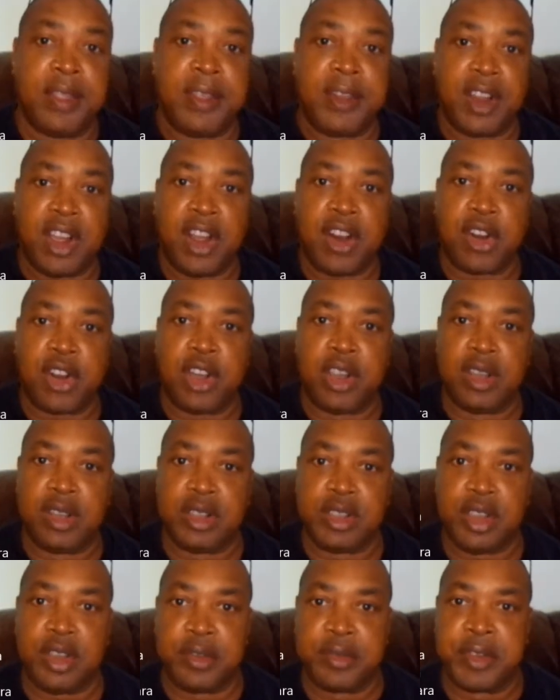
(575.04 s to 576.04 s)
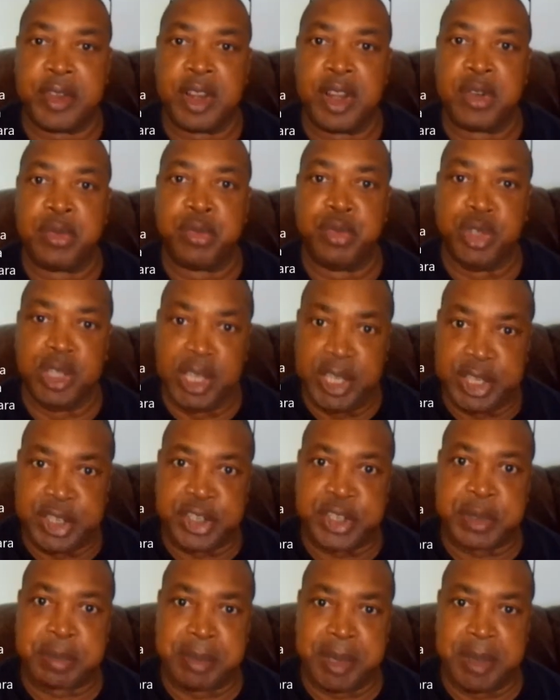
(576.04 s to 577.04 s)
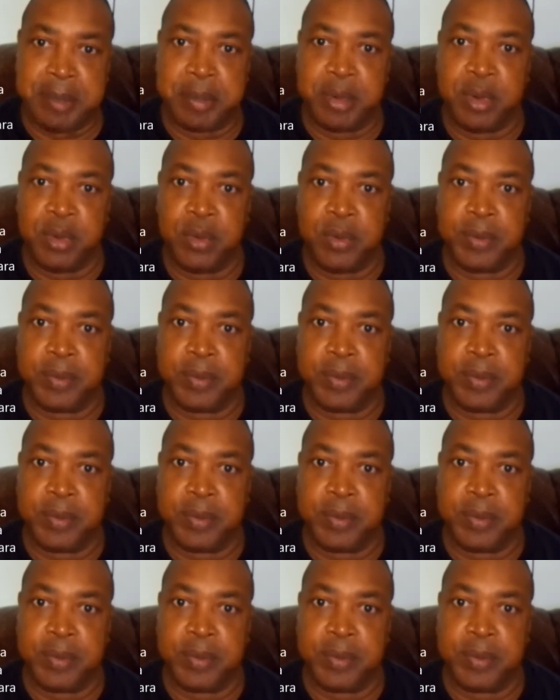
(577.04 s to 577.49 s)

are a lot of religious people